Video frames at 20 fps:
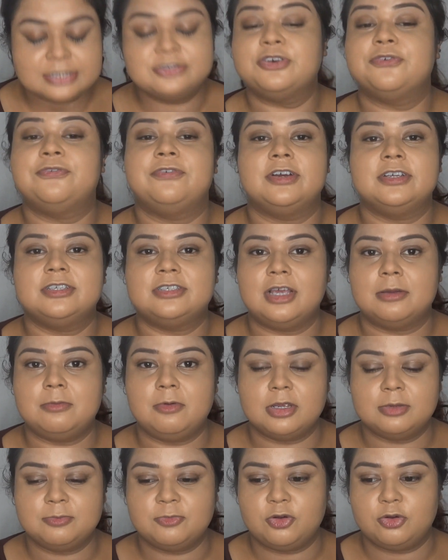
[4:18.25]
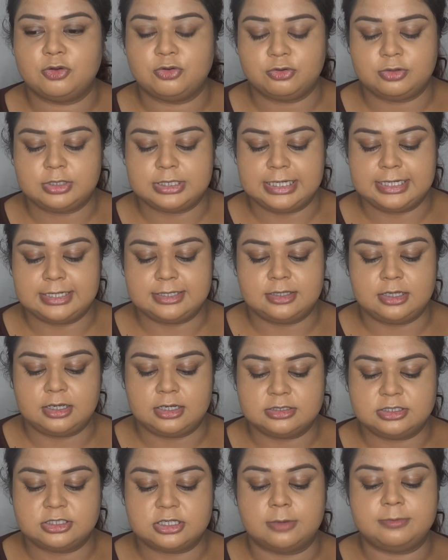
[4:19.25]
So first up, I'm going to take
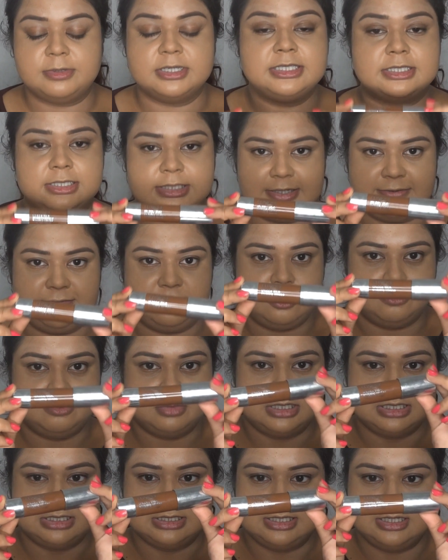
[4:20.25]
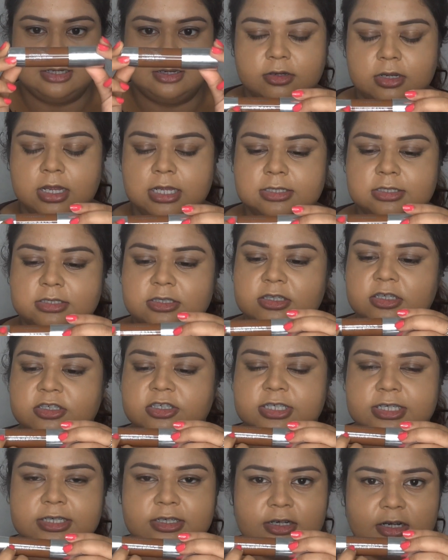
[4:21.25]
the Chubby stick from Clinique, and this is in the
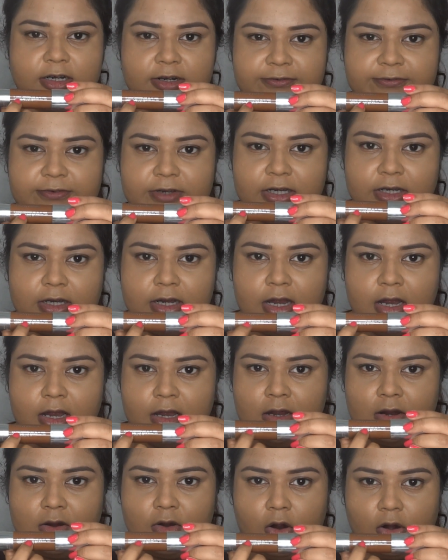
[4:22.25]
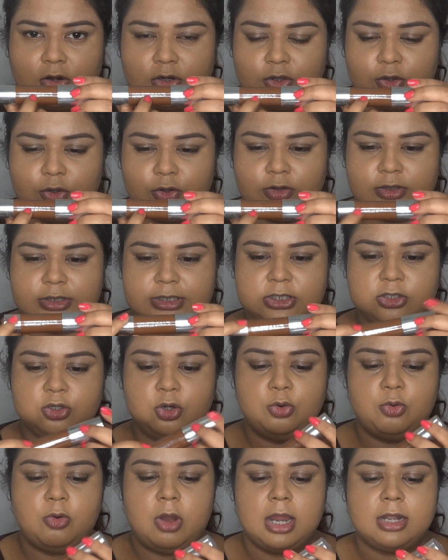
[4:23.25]
shade Curvy Contour
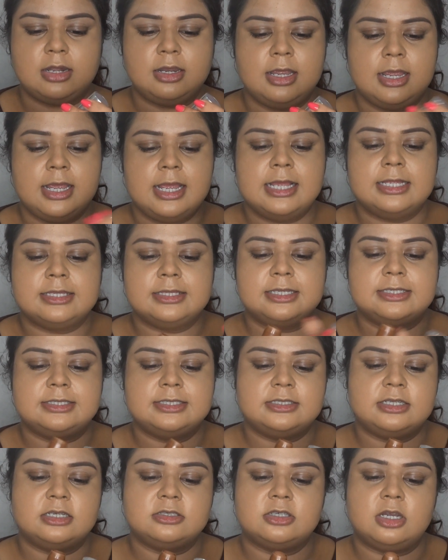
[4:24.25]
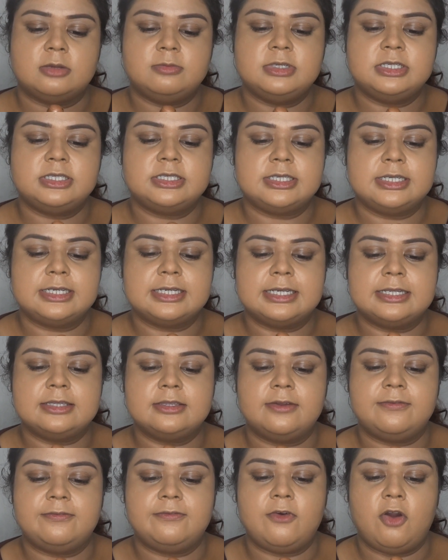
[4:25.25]
01. This is a Chubby stick in
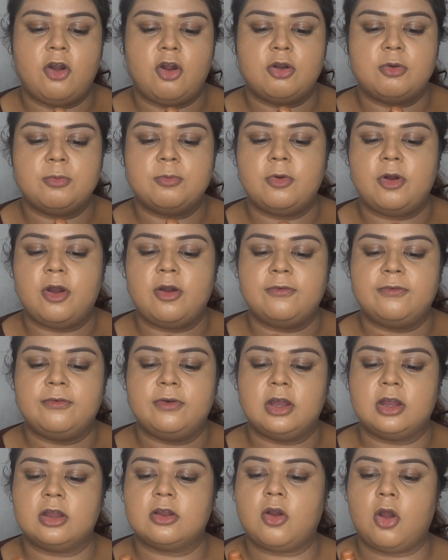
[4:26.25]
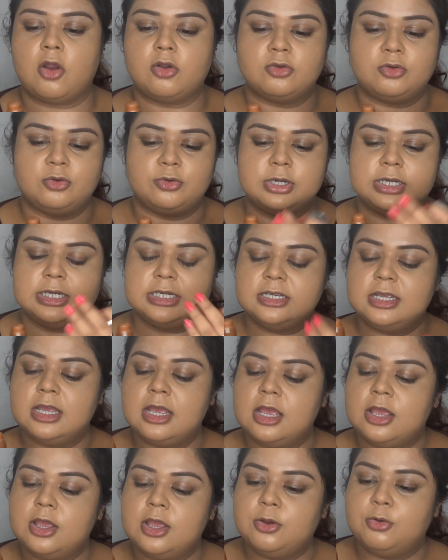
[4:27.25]
the form of a contouring
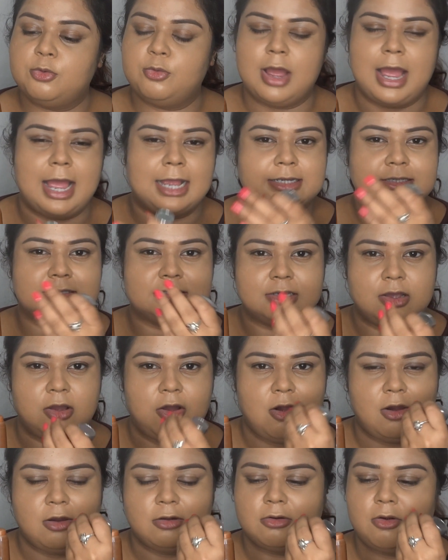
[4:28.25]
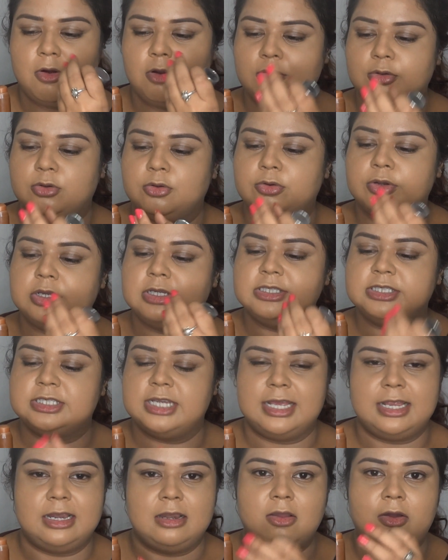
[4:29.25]
wax or contouring
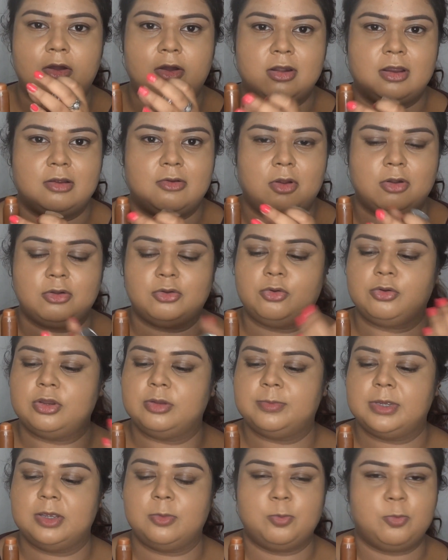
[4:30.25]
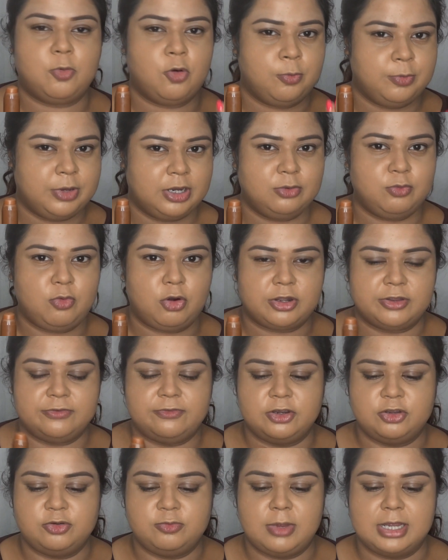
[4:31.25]
gel or a contouring pomade,
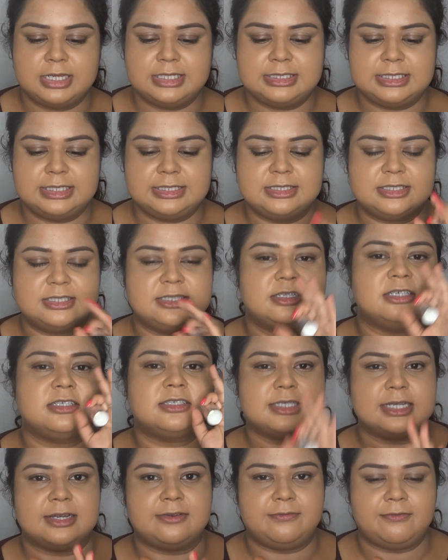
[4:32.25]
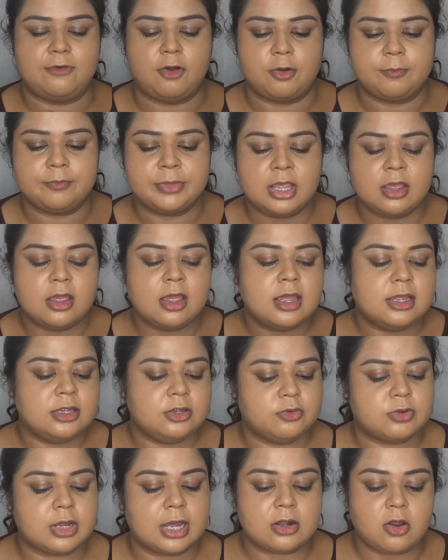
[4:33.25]
whatever you might say. This is in the stick form.
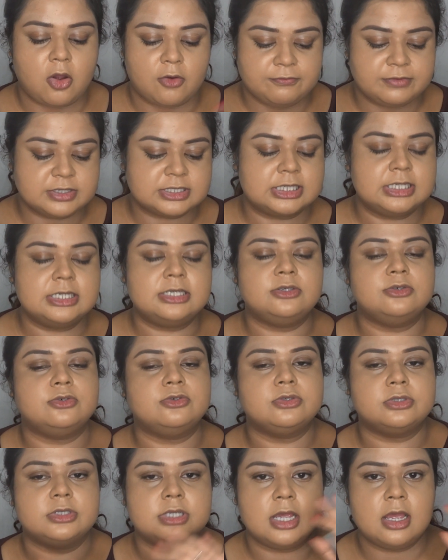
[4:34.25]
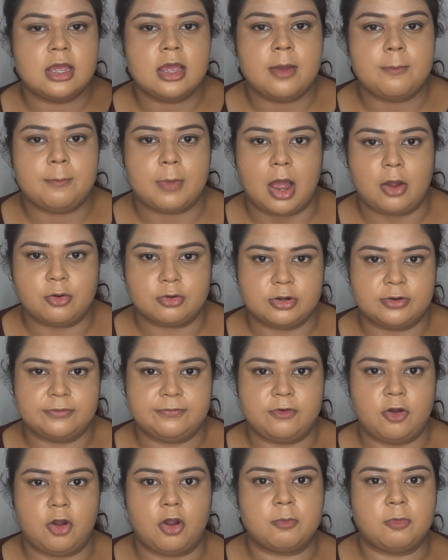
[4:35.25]
You can obviously use powder
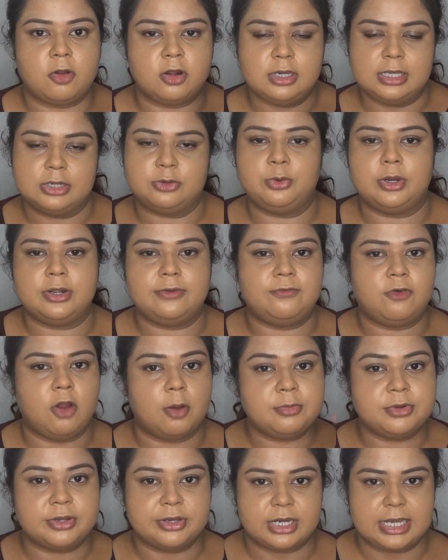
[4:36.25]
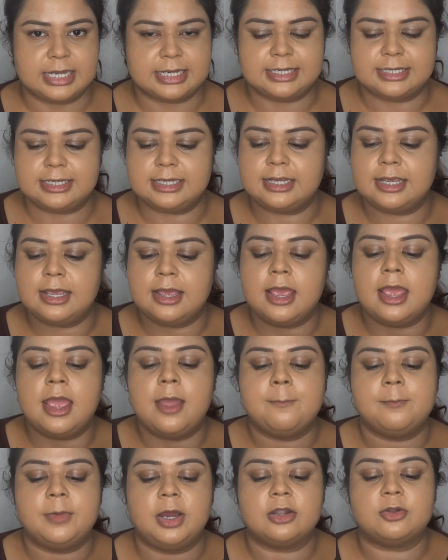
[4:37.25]
form or liquid form directly,
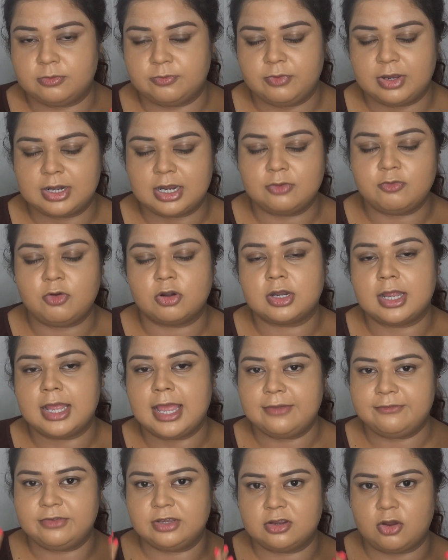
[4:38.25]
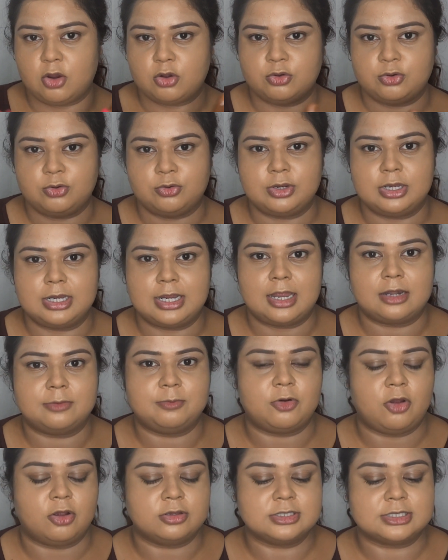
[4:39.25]
but when I want a heavy contouring
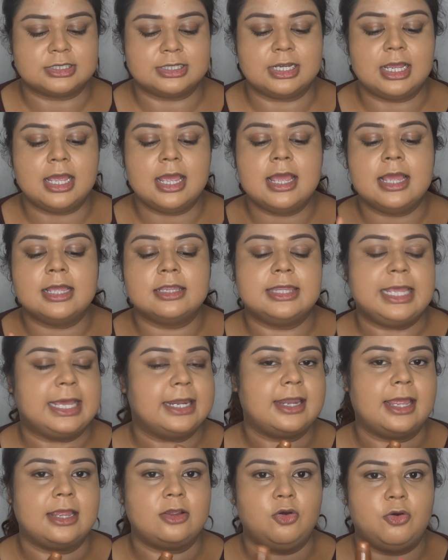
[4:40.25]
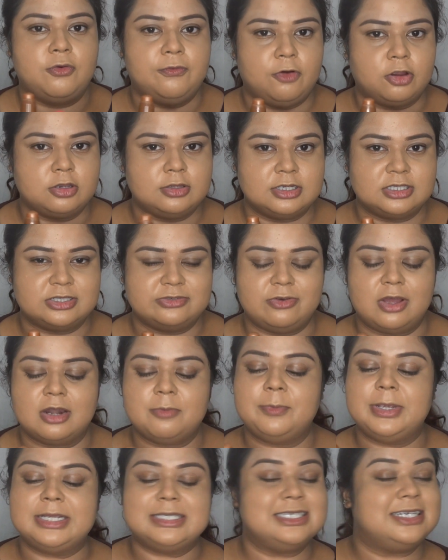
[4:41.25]
and bronzing, then I go for this
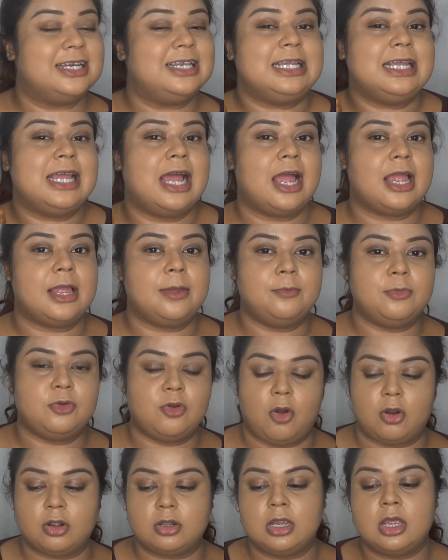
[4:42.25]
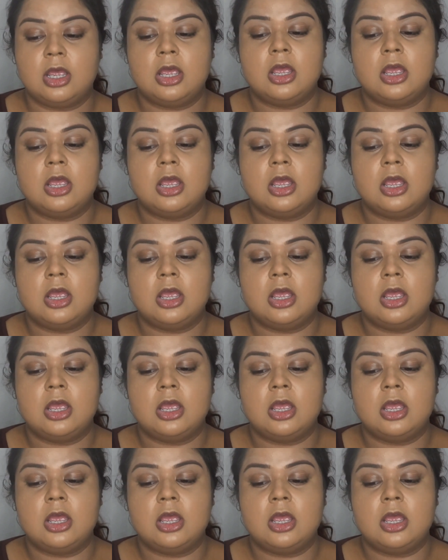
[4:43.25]
one. Basically, I am not